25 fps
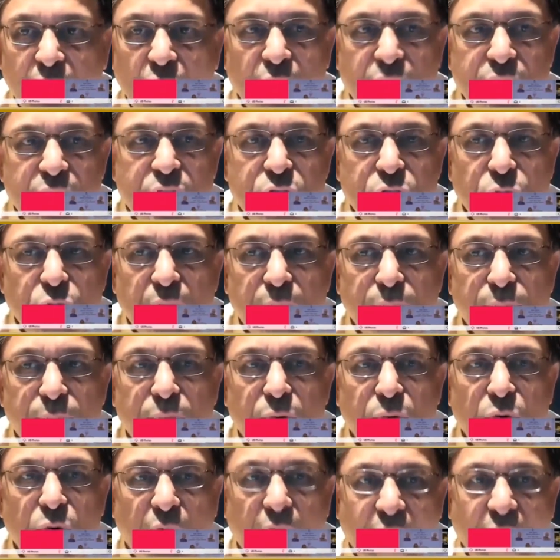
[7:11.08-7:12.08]
to
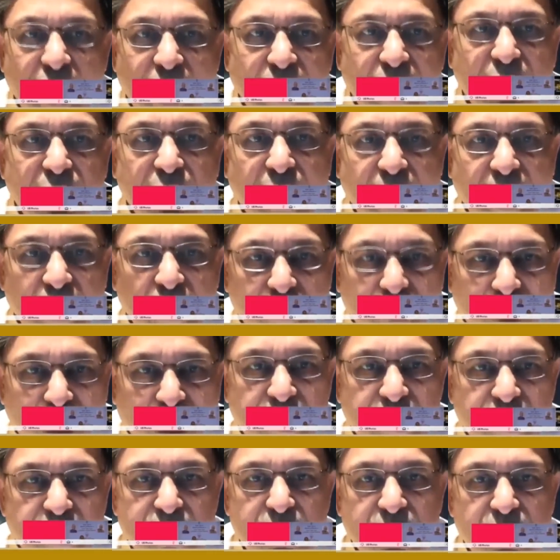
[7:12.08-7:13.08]
improve health and
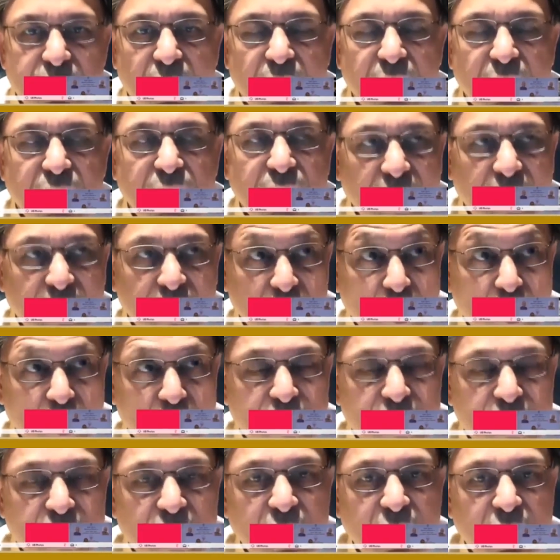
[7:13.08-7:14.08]
wellness, and
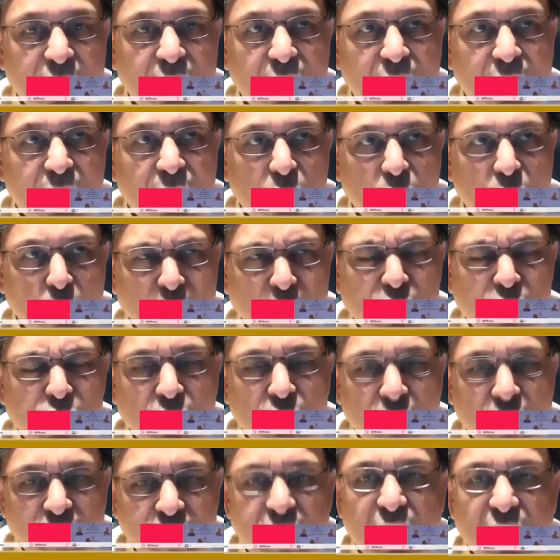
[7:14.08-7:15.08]
technology to
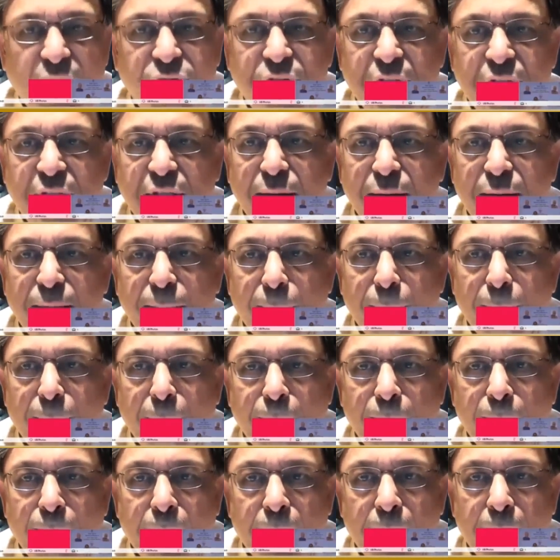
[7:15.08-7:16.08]
ensure safety.
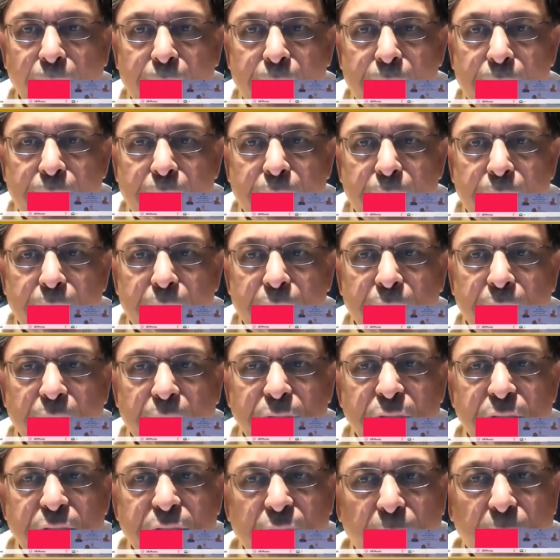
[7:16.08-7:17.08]

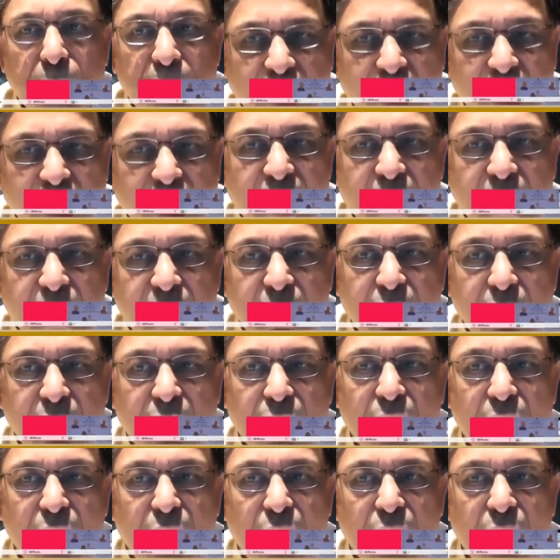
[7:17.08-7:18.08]
This is the beginning
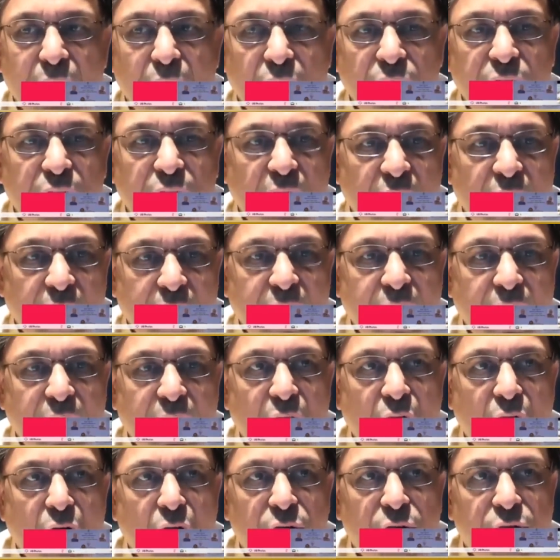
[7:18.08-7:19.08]
of the
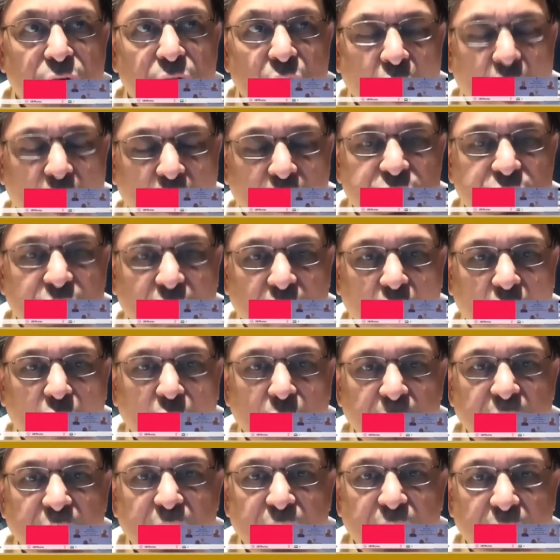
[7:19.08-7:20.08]
era of knowledge
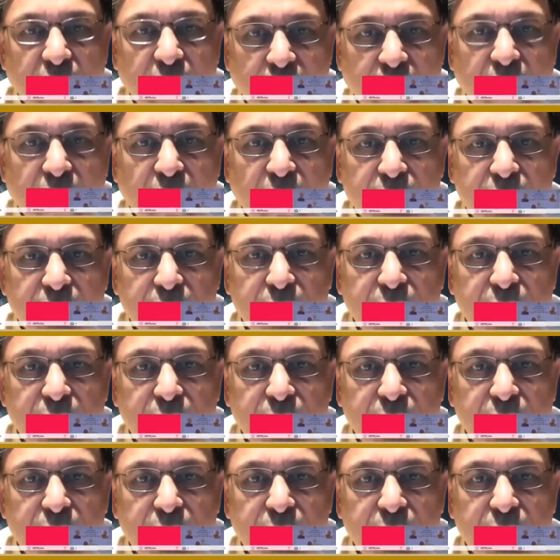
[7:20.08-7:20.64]
economy in India.